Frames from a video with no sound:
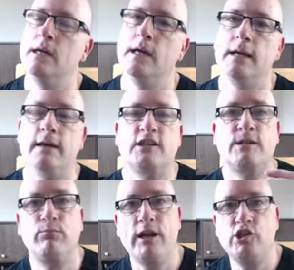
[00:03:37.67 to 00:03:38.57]
Now,
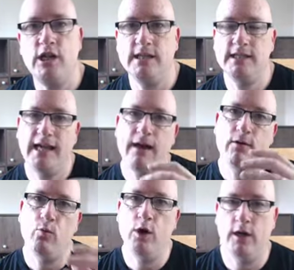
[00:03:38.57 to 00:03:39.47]
spreadsheets and how it
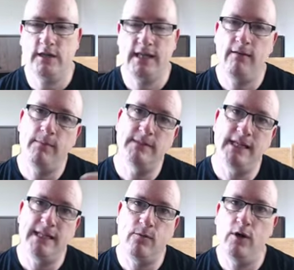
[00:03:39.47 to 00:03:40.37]
works, how
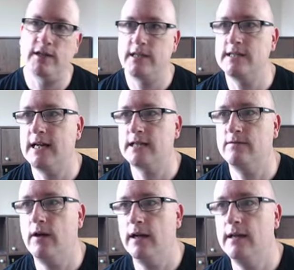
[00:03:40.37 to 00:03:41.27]
MTD works in
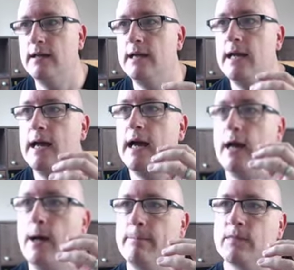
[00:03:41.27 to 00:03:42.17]
Taxfiler.
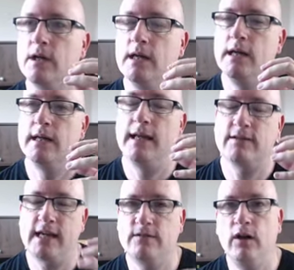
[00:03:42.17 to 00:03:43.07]
Now,
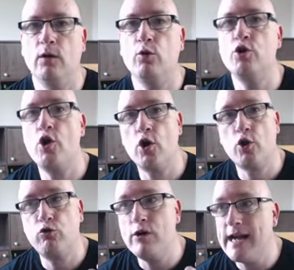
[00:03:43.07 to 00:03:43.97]
Taxfiler will not
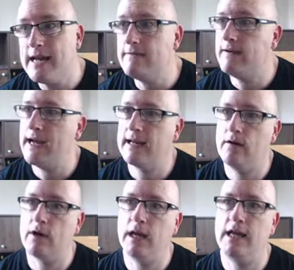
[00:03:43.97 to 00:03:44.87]
create VAT
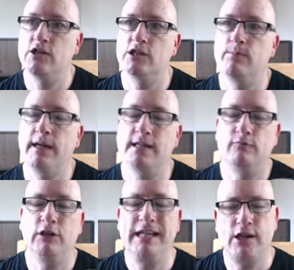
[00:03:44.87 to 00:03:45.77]
calculations, but it's
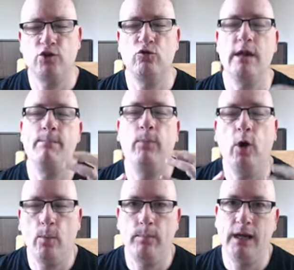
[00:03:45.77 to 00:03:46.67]
literally
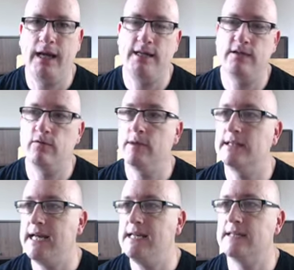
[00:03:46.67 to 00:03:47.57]
populated from the
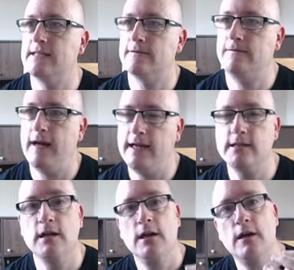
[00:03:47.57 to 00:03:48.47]
data that's fed
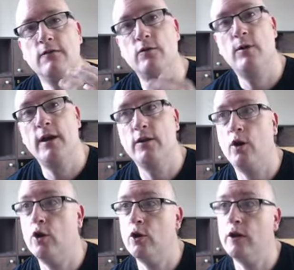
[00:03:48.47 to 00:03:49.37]
from either
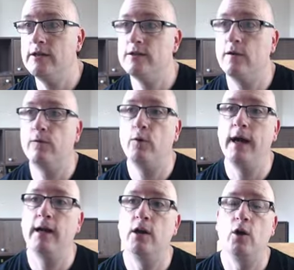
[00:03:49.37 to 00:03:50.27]
online
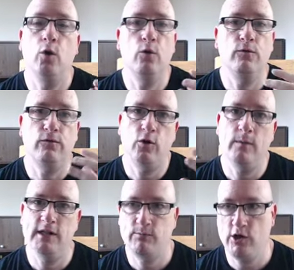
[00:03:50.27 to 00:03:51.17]
software or from
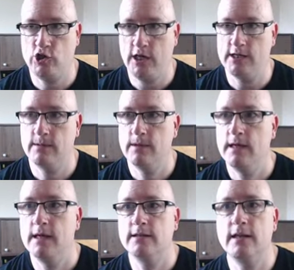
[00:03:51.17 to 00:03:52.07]
a spreadsheet.
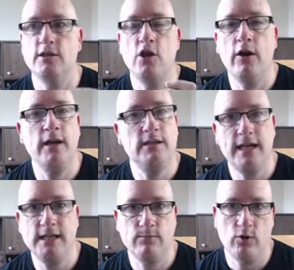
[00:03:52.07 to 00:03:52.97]
So there's 9
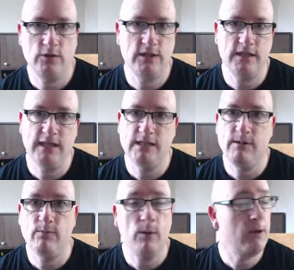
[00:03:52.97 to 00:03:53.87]
data boxes that need to be
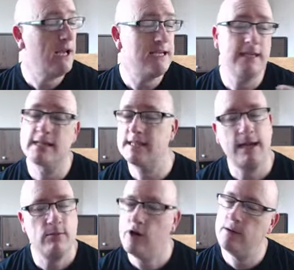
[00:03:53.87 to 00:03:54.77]
populated, the
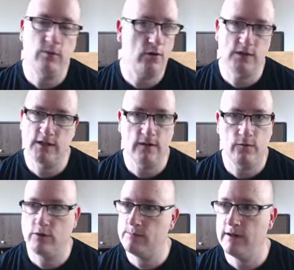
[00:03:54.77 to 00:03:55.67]
same 9 boxes that have
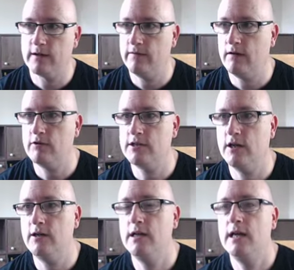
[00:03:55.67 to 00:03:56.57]
always been on the VAT
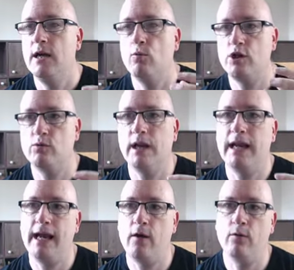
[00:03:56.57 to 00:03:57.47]
return, which will
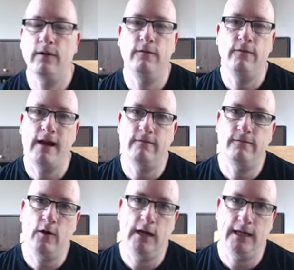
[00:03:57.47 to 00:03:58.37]
allow the VAT
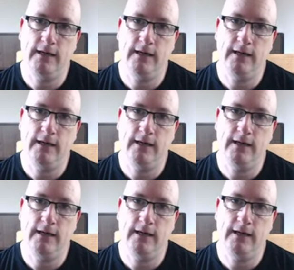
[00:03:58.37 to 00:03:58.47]
filing.